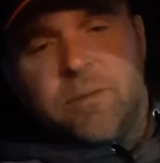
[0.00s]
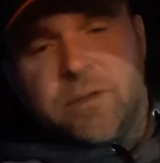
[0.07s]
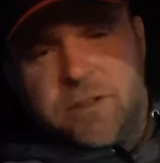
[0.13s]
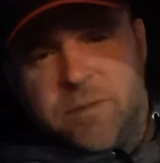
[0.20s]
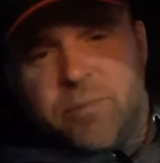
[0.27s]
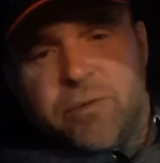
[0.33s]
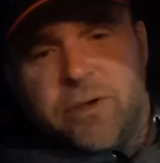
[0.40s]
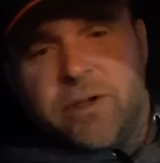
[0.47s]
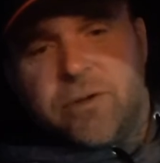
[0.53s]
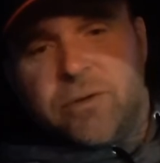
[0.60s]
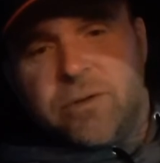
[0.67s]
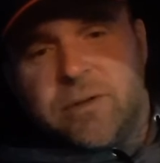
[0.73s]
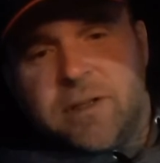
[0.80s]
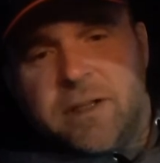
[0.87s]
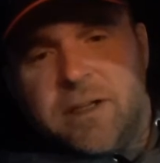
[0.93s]
It's a pretty
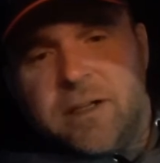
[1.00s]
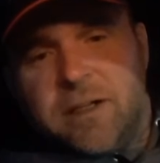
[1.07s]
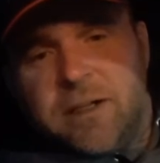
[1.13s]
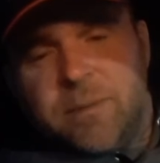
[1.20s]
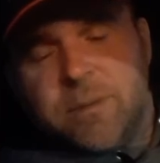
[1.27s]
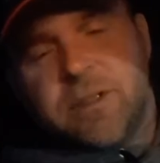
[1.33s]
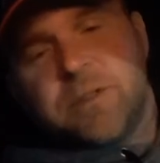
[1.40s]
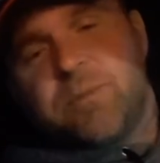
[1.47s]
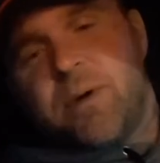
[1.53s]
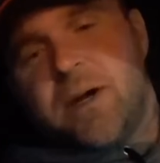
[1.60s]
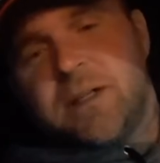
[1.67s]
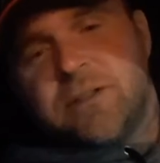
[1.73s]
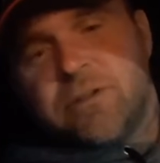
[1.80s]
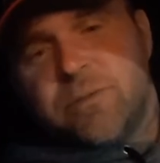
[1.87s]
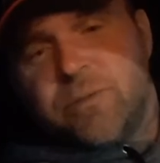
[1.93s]
cool thing. I'm going to
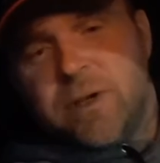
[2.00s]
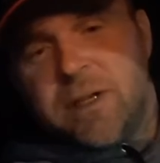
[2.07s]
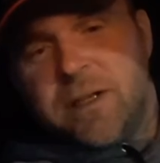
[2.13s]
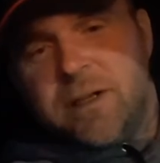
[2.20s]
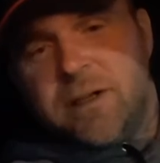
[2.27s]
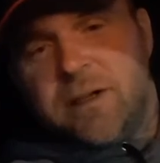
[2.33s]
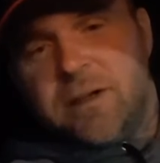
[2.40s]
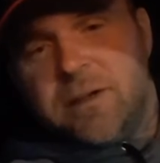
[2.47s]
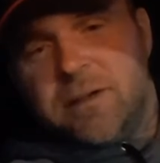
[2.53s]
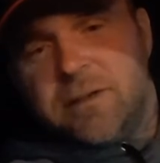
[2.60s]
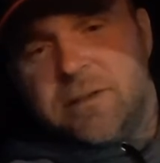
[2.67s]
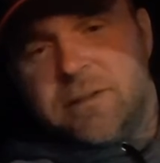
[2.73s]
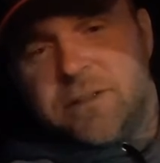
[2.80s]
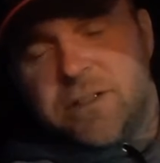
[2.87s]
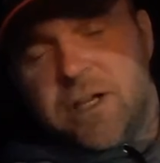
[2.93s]
sponsor my
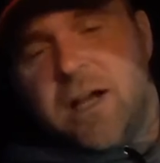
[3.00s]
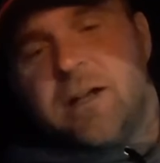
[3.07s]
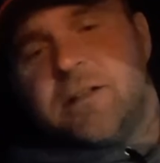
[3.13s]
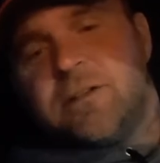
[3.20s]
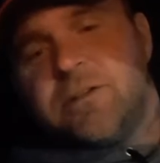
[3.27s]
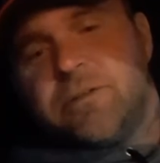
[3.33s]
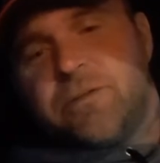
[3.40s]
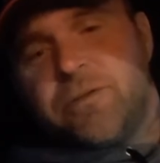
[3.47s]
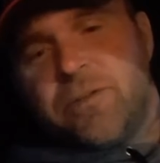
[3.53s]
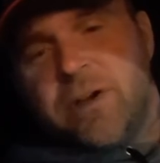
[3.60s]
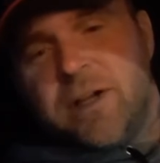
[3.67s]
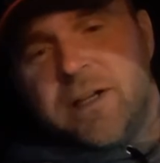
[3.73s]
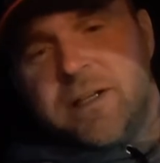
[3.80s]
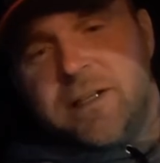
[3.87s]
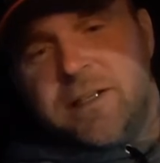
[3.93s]
childhood
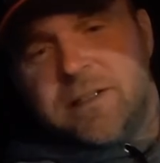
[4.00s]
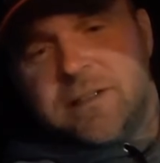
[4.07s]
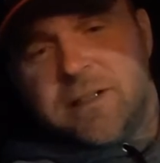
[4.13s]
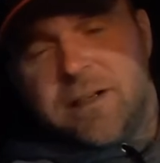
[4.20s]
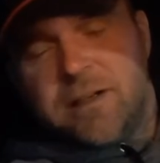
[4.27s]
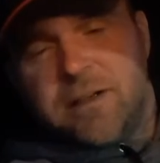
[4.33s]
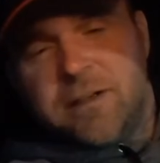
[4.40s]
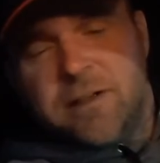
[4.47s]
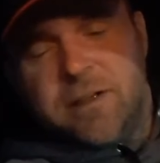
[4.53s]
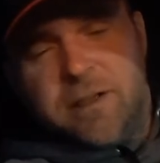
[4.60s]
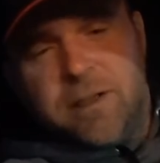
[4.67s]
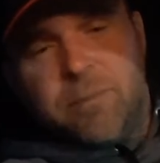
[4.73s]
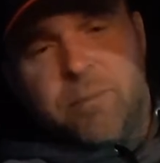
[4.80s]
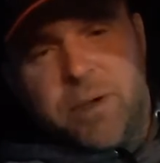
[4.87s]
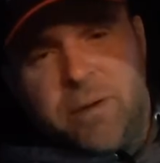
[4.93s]
friend. He's
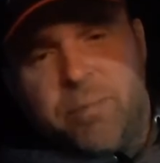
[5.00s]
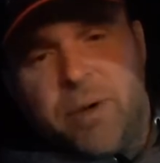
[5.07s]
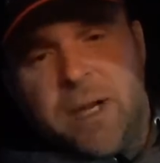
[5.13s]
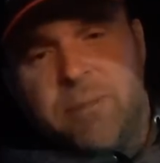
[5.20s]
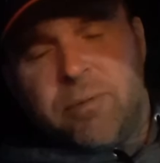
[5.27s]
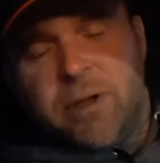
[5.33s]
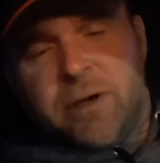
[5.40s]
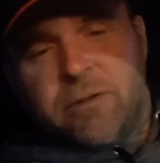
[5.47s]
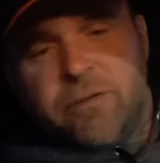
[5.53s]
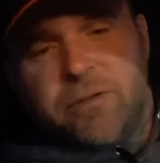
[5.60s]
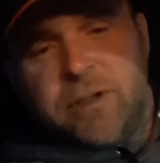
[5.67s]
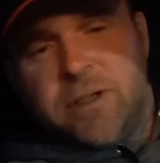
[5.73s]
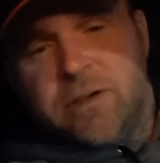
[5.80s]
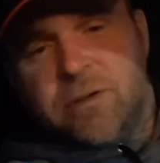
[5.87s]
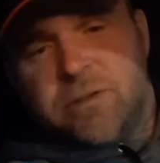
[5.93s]
been a pipeliner
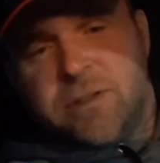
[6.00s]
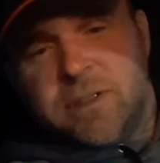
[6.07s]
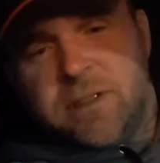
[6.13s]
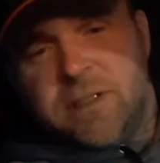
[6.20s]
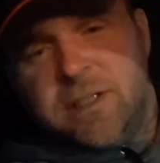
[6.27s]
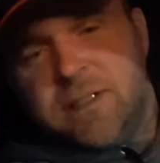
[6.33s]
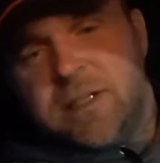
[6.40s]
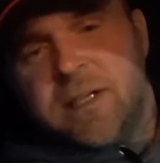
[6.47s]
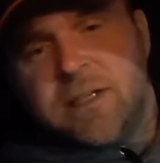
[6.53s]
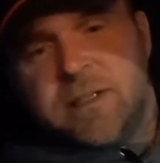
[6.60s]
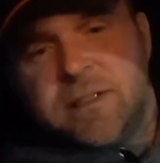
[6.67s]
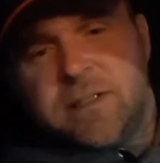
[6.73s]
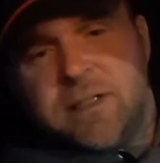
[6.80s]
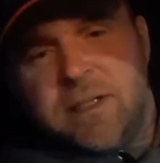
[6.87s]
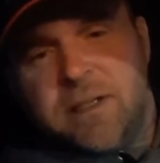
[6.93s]
for years, and he's getting
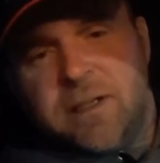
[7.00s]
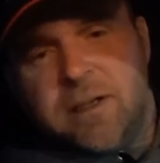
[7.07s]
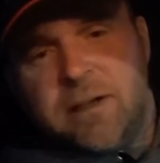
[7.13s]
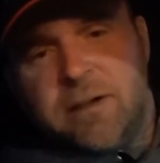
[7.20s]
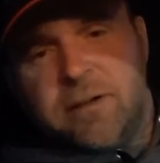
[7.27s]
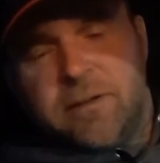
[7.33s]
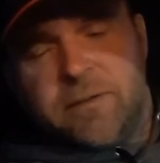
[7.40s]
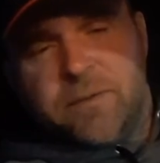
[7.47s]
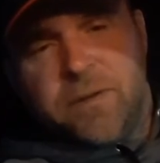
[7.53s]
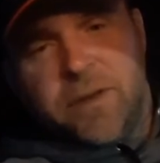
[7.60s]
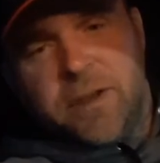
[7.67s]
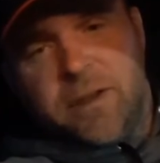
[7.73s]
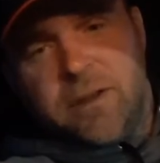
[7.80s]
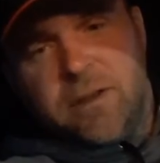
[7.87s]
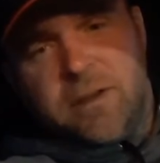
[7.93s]
a CDL.
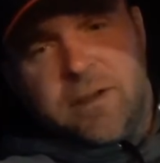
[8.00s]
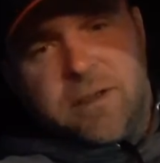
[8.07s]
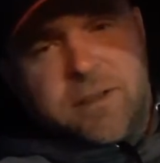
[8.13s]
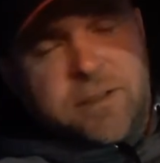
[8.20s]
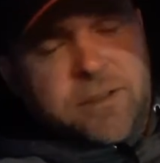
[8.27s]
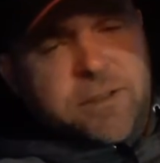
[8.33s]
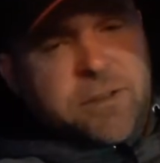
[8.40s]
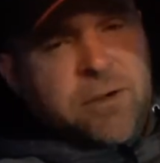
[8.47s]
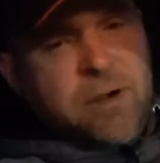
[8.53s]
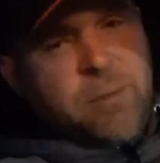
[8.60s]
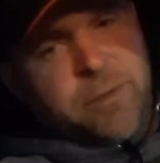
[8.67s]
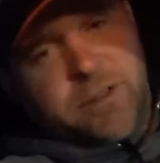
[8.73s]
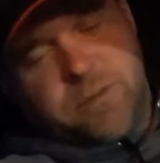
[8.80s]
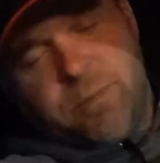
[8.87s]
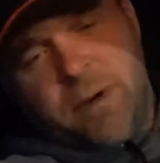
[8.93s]
So
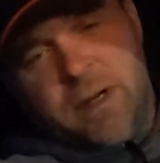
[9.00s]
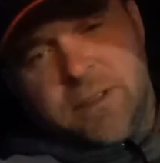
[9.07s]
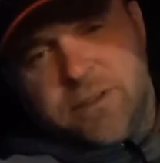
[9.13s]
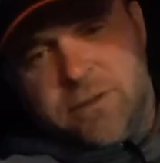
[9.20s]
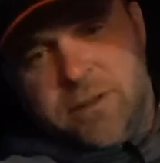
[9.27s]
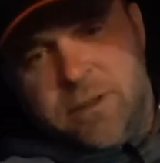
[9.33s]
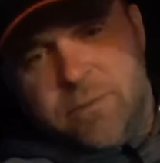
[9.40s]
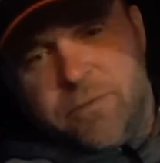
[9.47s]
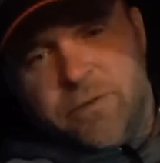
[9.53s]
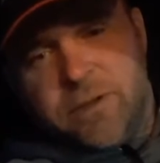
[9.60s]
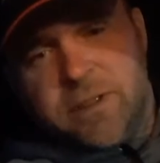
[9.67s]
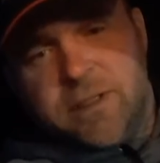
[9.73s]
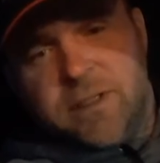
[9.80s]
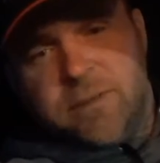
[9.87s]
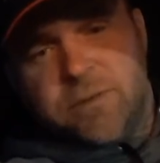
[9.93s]
I'm going to sponsor him for
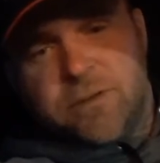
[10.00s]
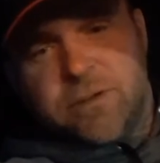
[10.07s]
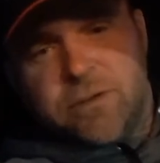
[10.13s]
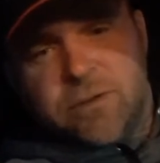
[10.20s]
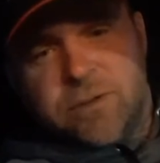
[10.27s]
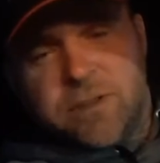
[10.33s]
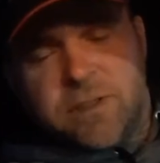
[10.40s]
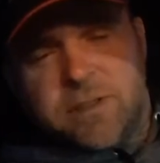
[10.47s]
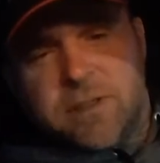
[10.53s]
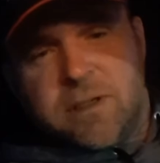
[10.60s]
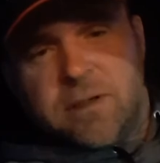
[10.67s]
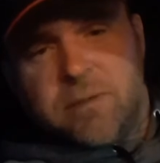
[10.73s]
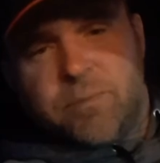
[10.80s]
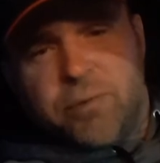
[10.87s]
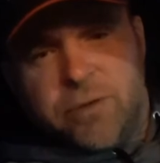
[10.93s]
the Teamsters. It's
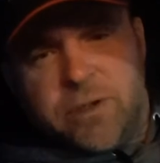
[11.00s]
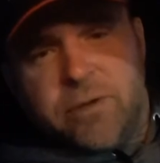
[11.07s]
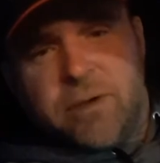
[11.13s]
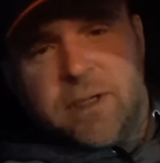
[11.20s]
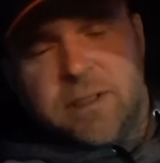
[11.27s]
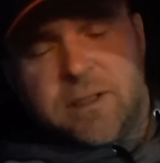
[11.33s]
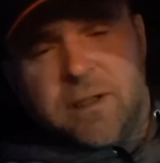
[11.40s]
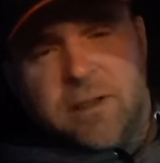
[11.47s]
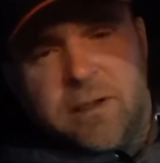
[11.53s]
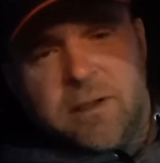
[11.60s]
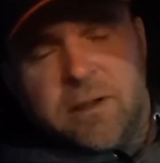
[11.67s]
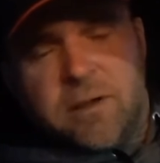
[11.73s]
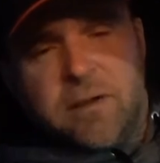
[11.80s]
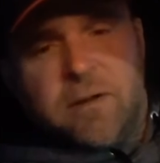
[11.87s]
a pretty great thing.